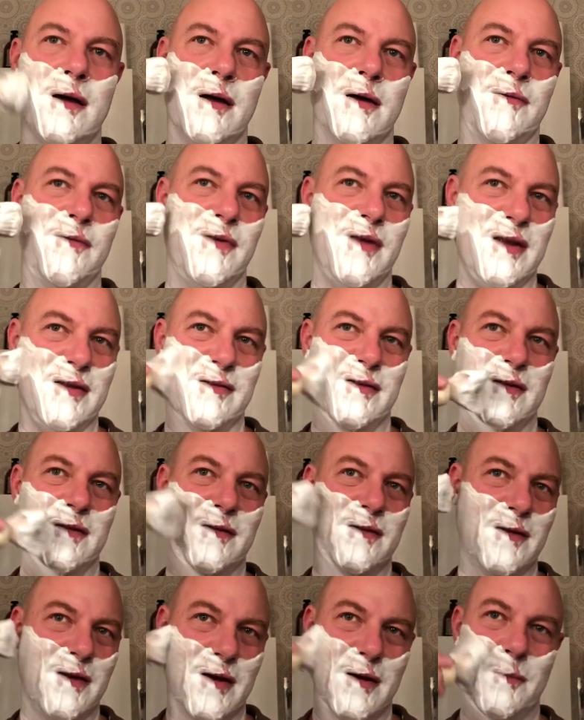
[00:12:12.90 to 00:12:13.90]
If it
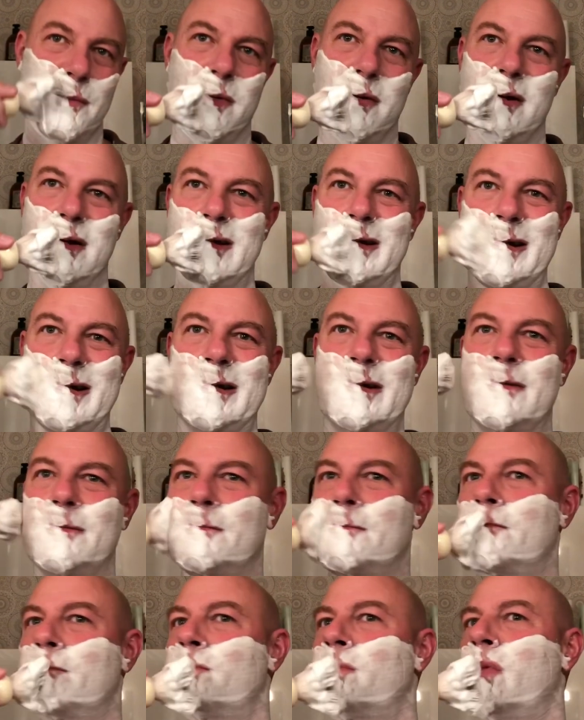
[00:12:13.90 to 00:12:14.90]
isn't, I apologize.
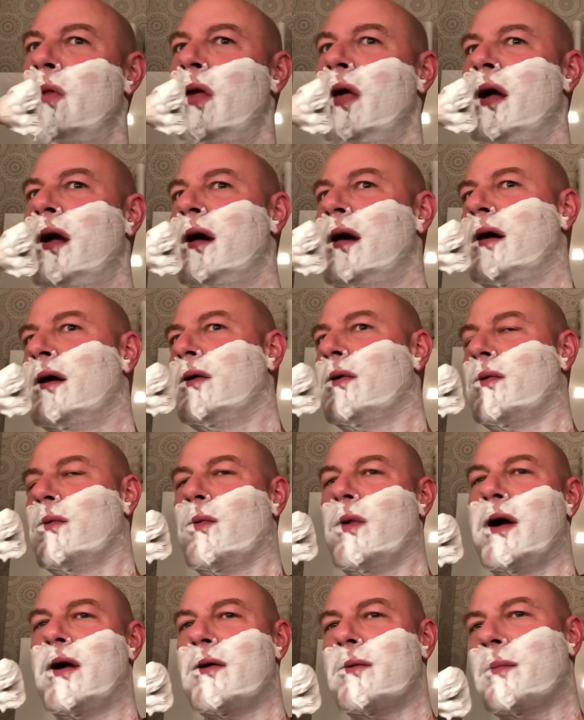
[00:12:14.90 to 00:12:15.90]

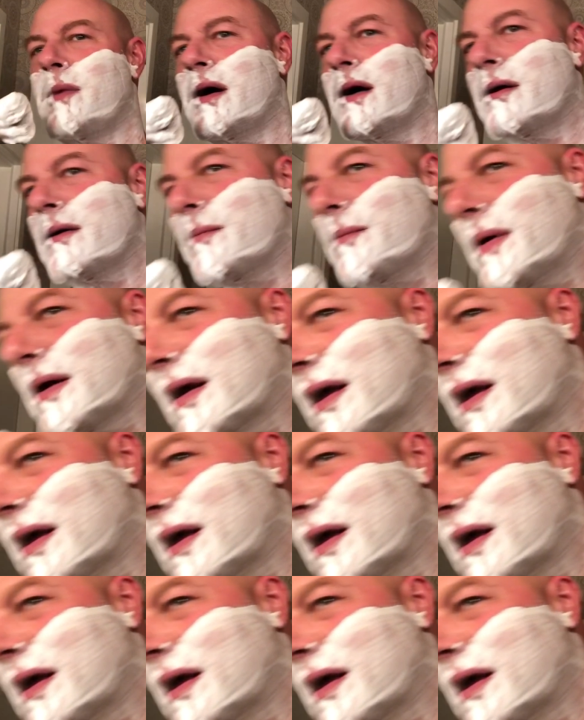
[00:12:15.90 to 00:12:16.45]
Where am I? Am I